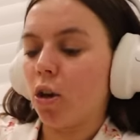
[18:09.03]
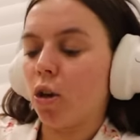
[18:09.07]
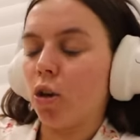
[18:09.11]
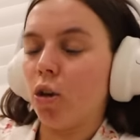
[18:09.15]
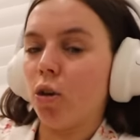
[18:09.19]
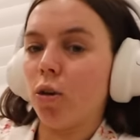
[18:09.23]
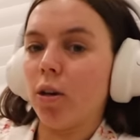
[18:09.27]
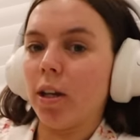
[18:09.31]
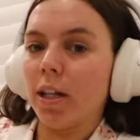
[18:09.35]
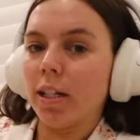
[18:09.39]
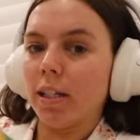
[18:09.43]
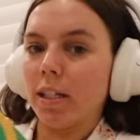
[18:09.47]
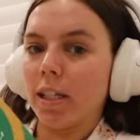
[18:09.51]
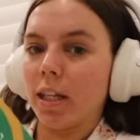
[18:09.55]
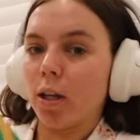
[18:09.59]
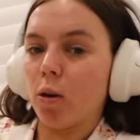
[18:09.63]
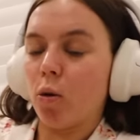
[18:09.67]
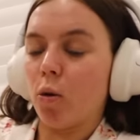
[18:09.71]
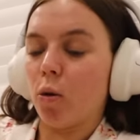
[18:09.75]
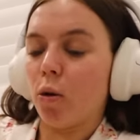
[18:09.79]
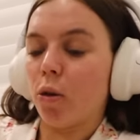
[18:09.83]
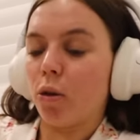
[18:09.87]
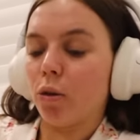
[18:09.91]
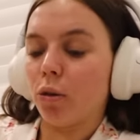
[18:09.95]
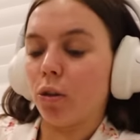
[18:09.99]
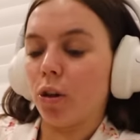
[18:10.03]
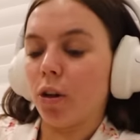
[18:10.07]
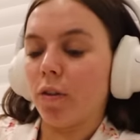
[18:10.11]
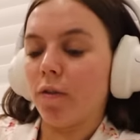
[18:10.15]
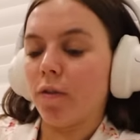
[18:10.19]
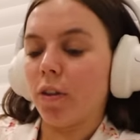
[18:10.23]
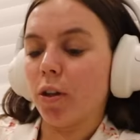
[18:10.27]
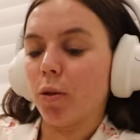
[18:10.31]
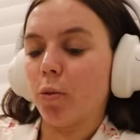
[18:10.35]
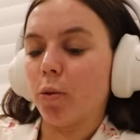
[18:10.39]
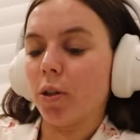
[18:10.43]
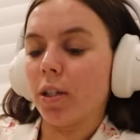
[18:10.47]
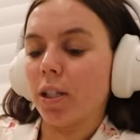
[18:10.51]
who is the author
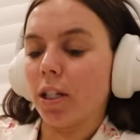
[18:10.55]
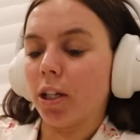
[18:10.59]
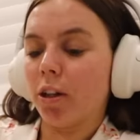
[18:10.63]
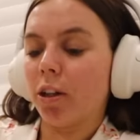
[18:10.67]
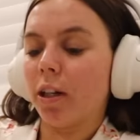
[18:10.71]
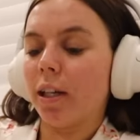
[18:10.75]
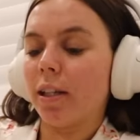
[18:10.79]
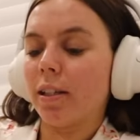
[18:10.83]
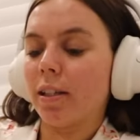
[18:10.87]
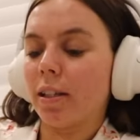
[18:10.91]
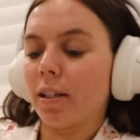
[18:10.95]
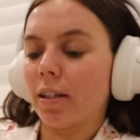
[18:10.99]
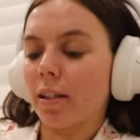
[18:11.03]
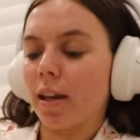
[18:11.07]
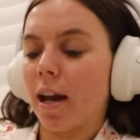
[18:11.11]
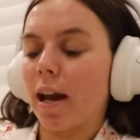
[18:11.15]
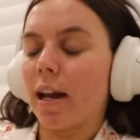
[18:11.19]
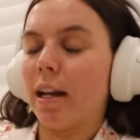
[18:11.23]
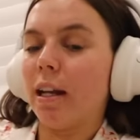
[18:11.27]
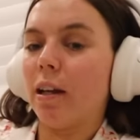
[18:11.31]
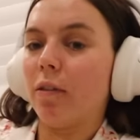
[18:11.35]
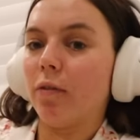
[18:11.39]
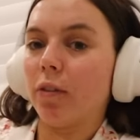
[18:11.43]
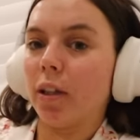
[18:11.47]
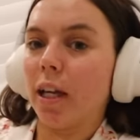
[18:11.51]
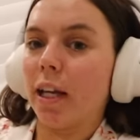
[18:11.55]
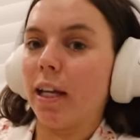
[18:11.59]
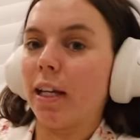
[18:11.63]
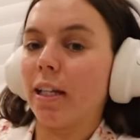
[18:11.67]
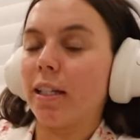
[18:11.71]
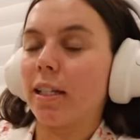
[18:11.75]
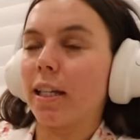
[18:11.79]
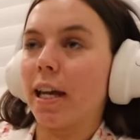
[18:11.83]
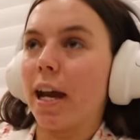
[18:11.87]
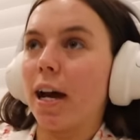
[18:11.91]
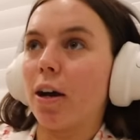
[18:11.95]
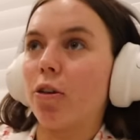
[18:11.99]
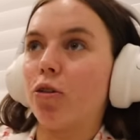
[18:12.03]
of The Wisteria Society of Lady
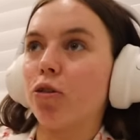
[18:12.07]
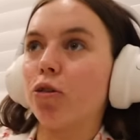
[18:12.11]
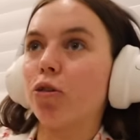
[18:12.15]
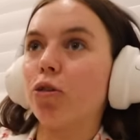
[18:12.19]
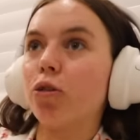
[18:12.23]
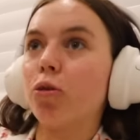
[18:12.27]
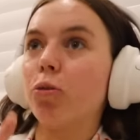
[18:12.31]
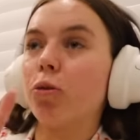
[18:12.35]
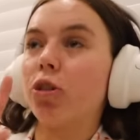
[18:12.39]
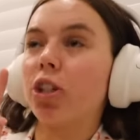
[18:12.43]
Scoundrels,